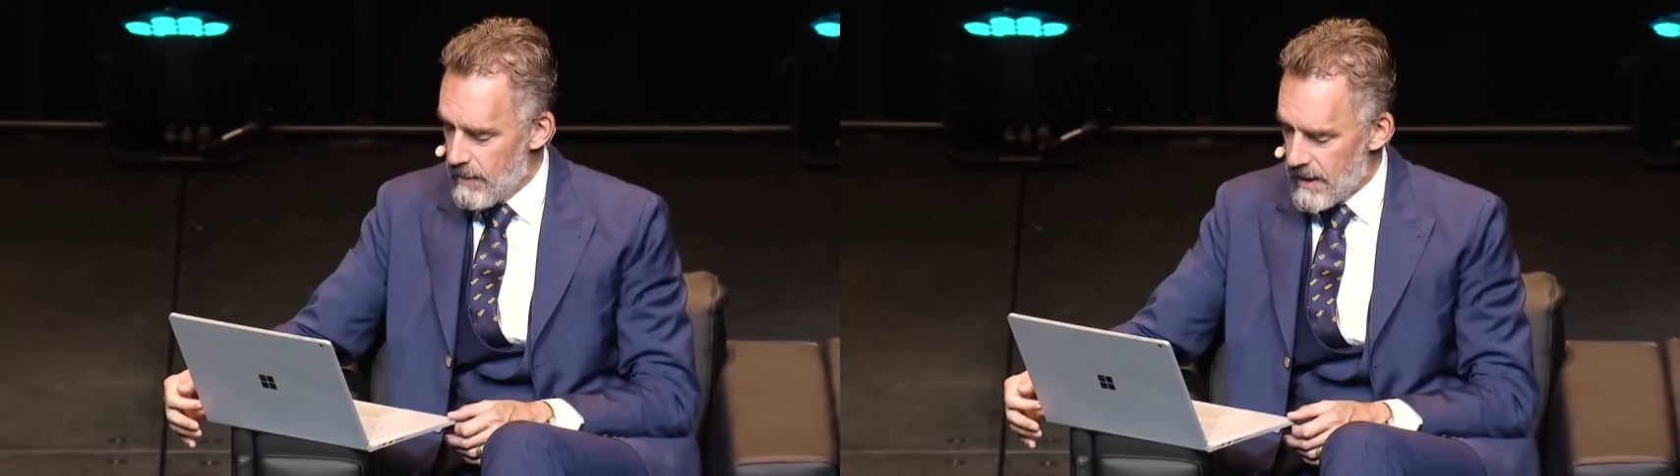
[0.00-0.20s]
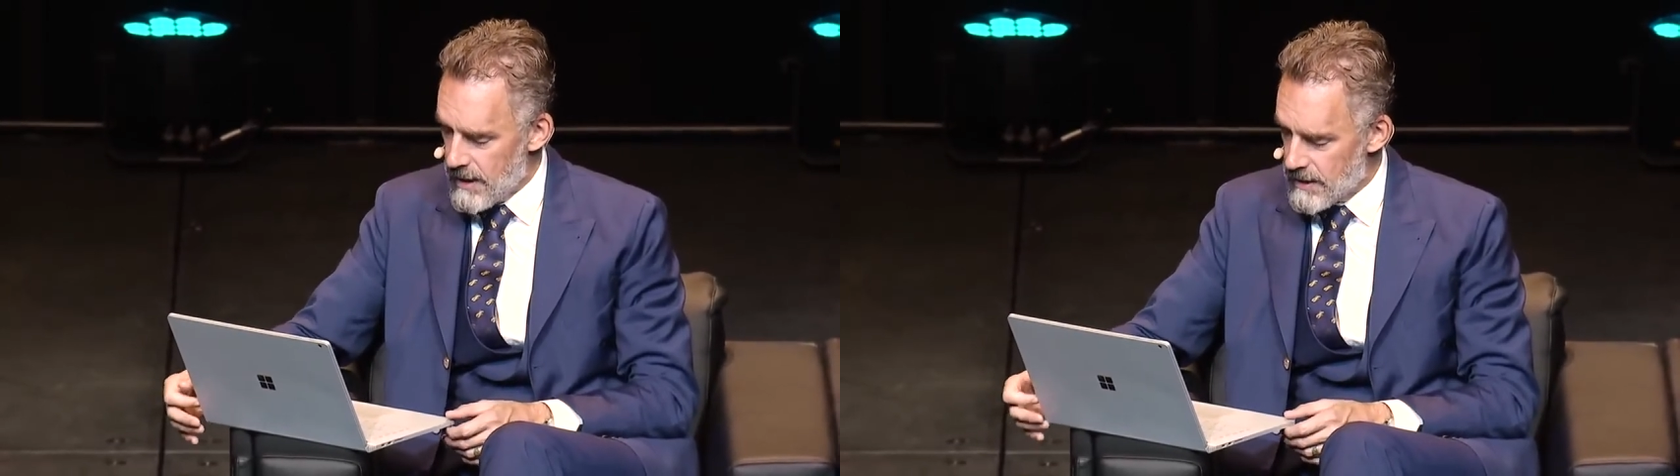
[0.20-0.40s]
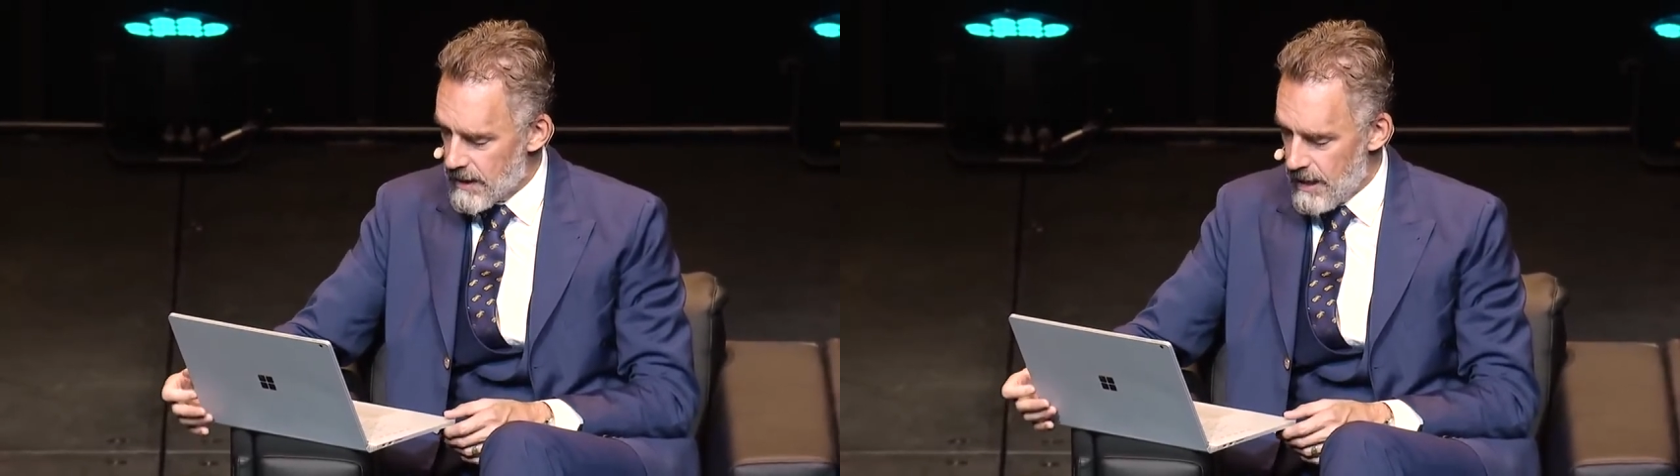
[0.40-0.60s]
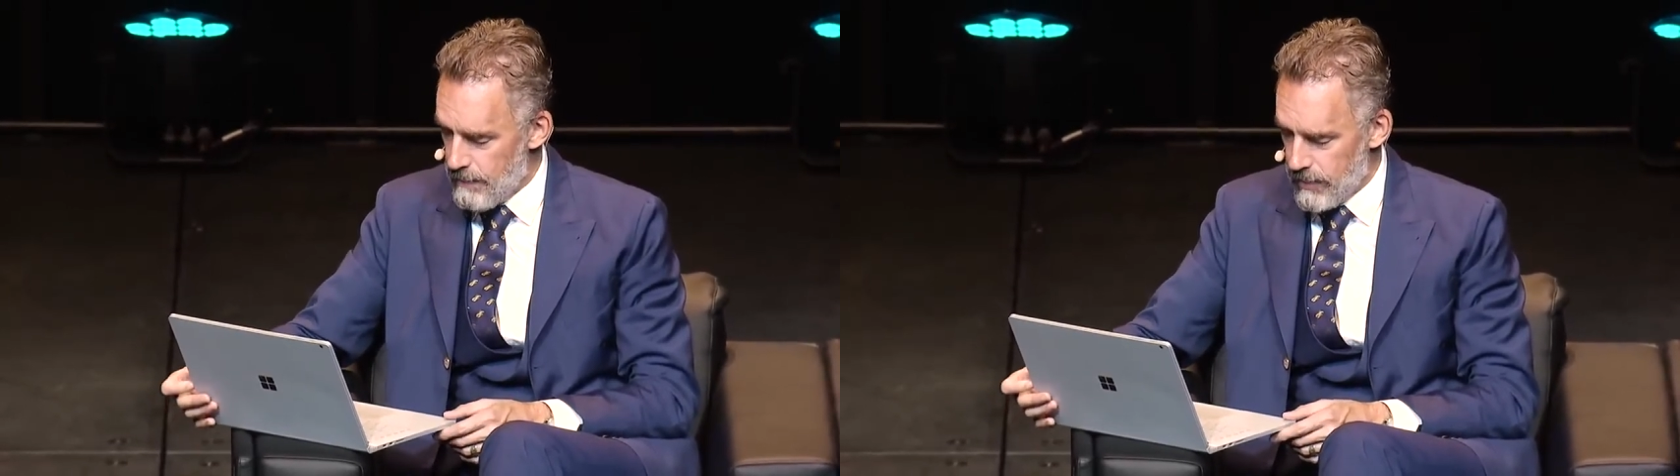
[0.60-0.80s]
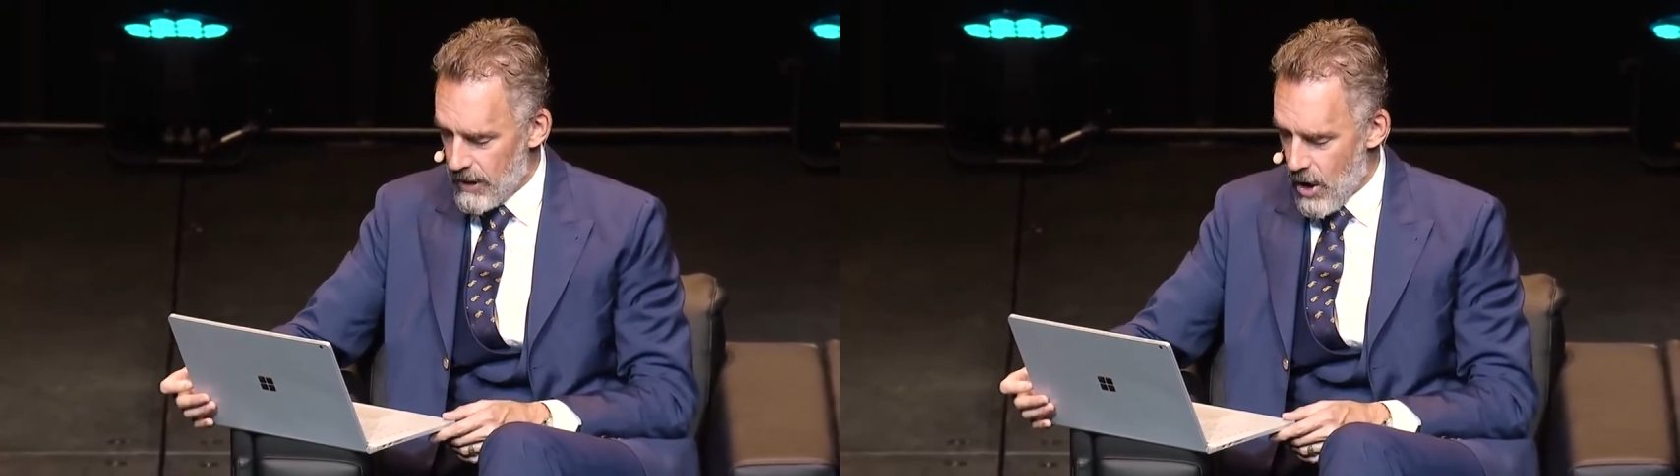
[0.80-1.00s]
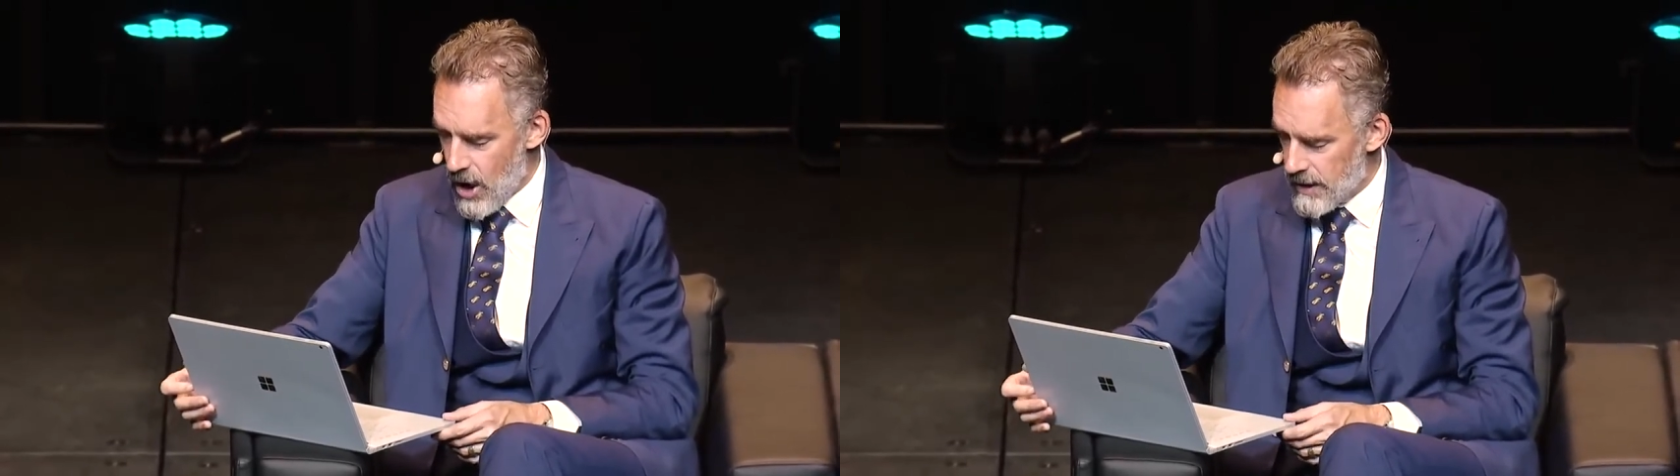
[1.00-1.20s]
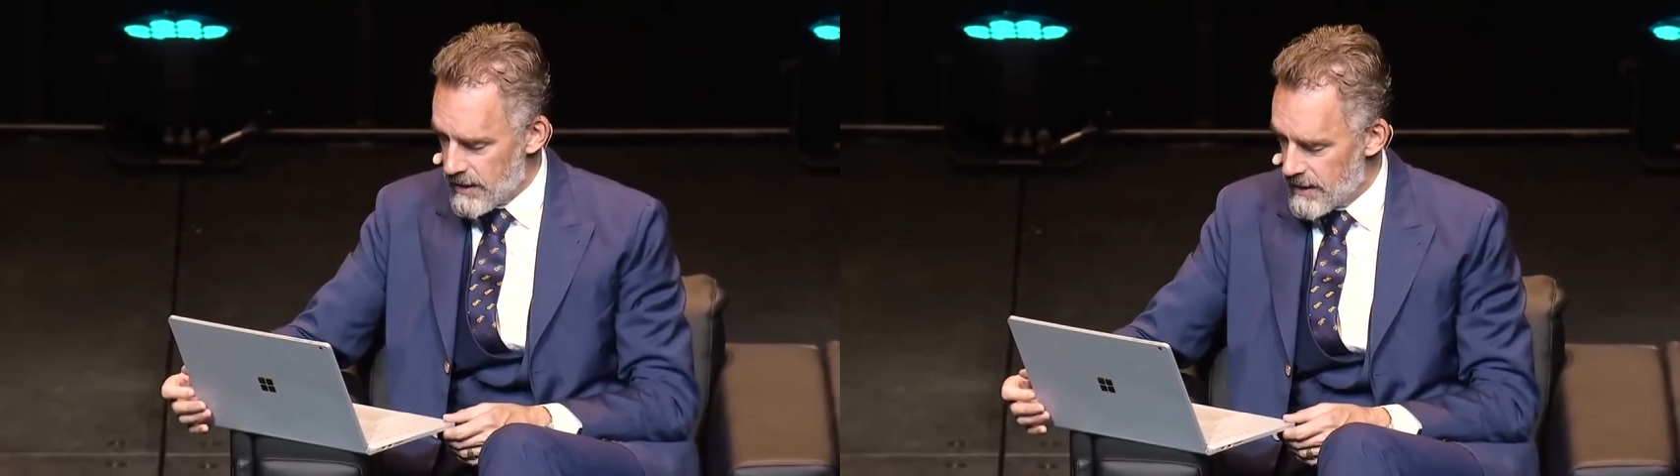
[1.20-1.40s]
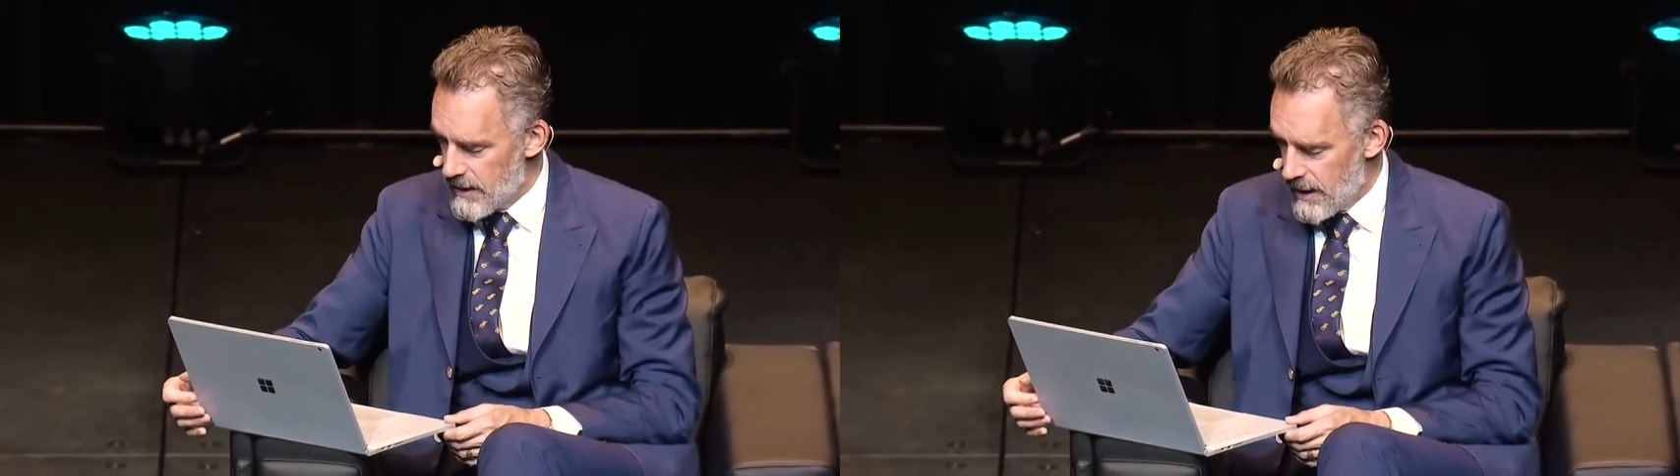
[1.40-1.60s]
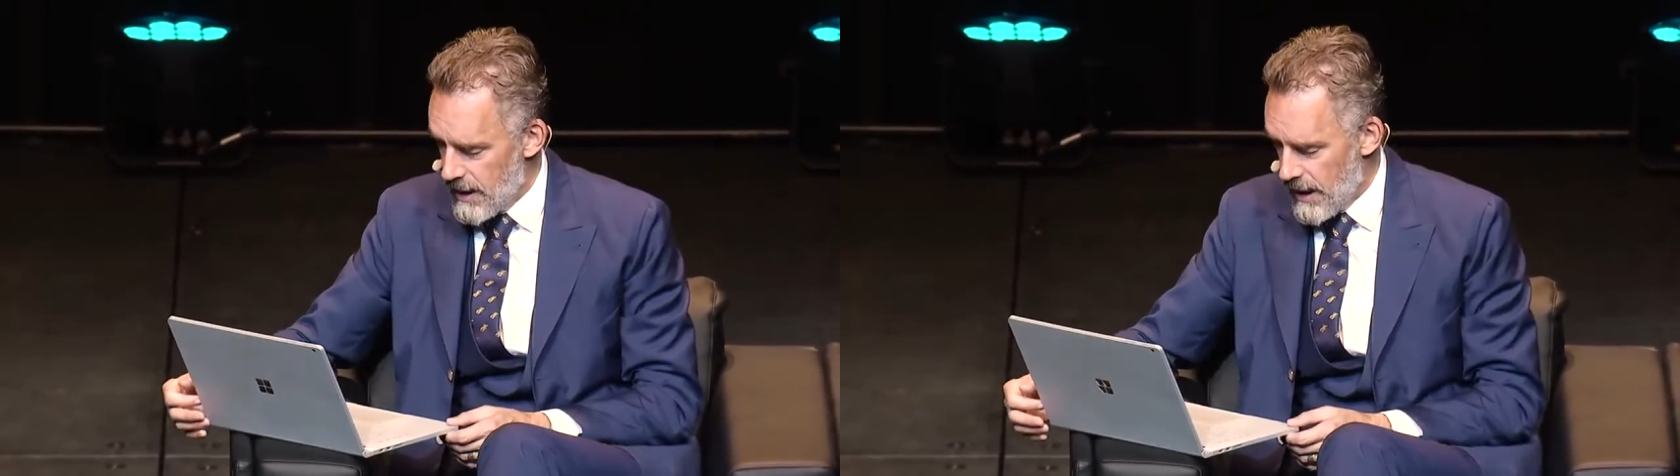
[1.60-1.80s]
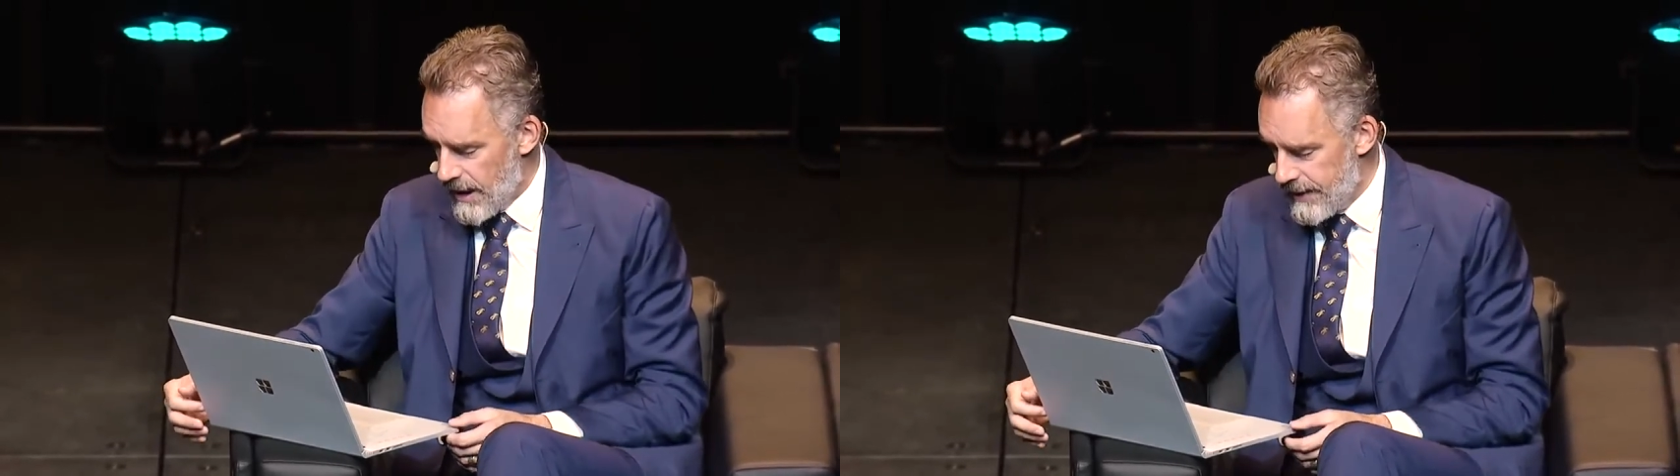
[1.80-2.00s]
because I'm blocked.
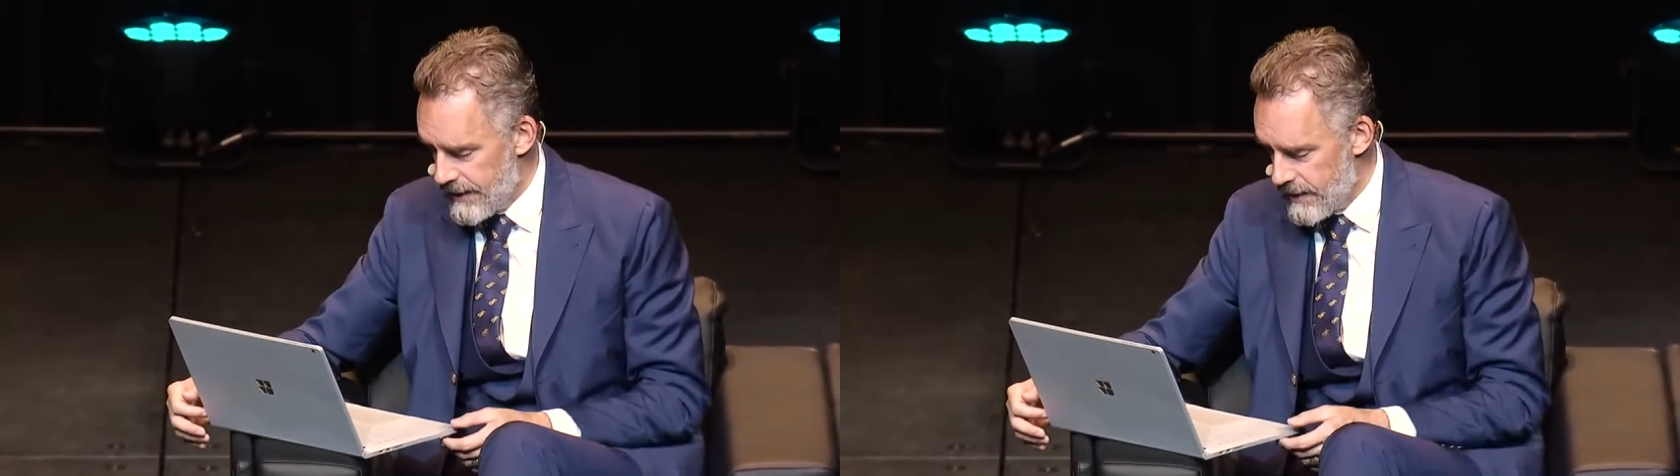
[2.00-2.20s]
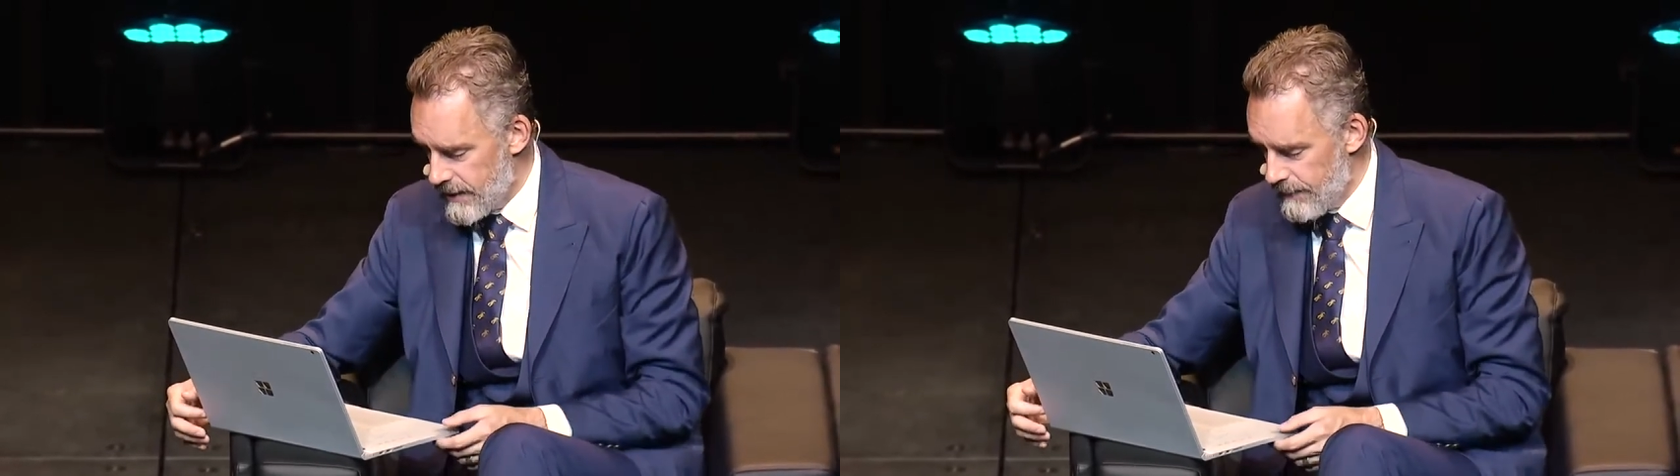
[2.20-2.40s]
And,